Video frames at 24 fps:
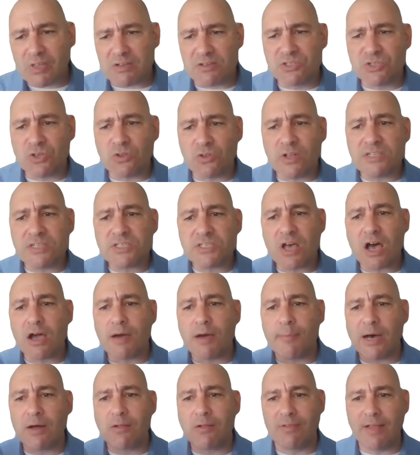So let's talk
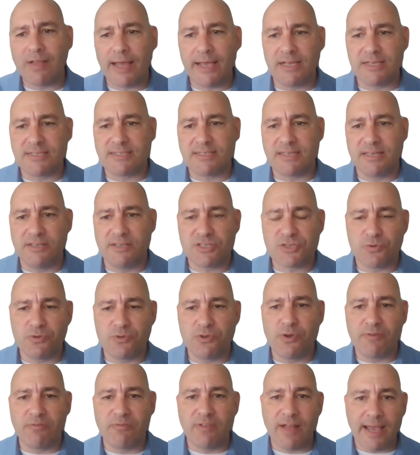about legacy. So
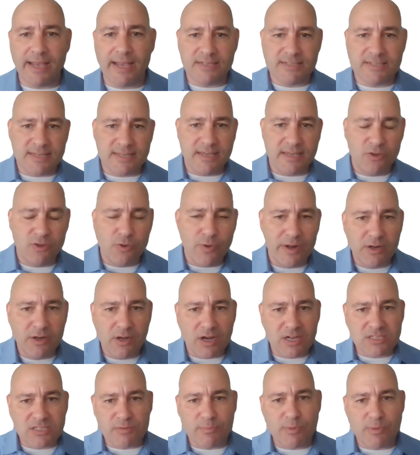you have legacy, you had
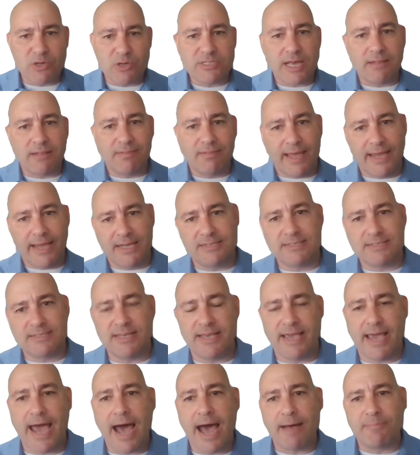customers on
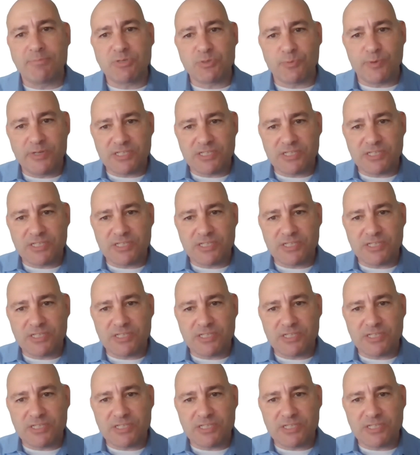legacy apps.